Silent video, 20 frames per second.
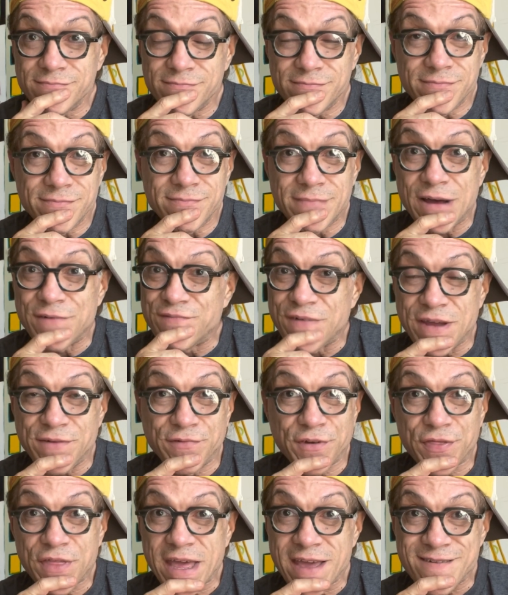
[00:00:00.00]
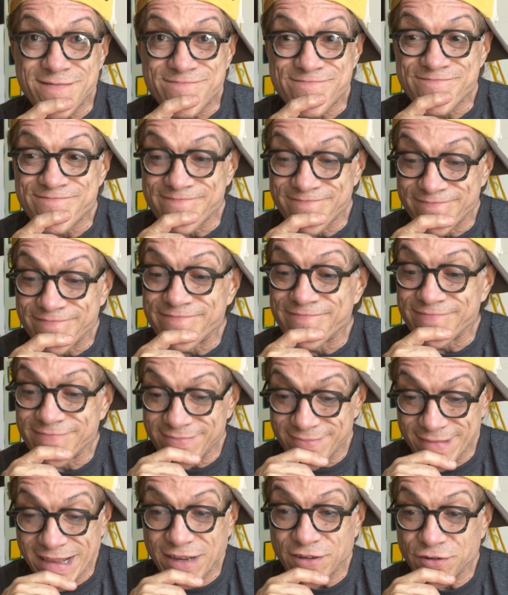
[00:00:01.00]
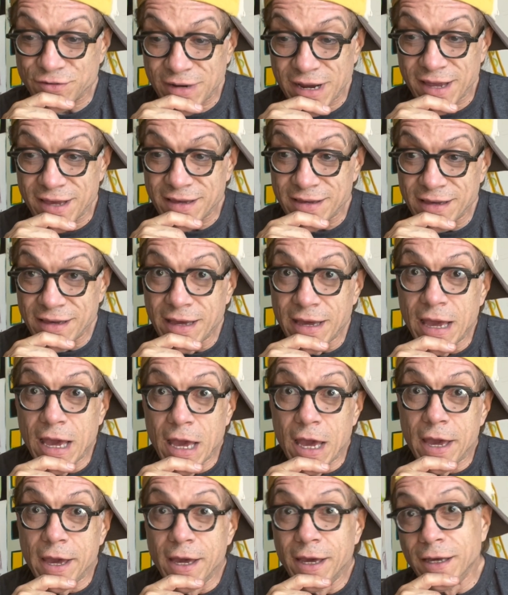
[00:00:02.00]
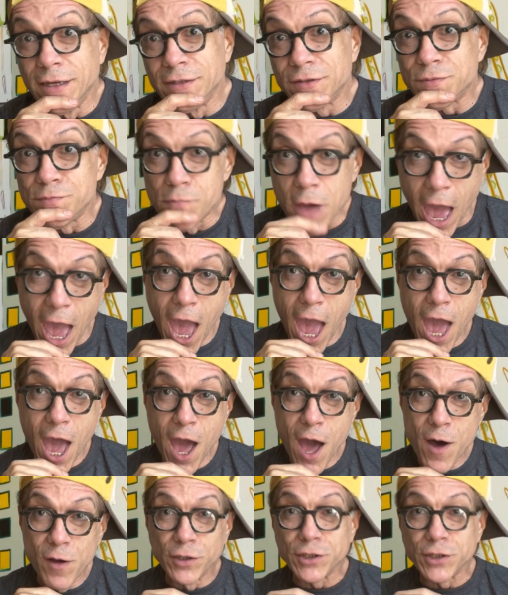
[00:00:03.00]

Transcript: My favorite thing. That's right. It's mail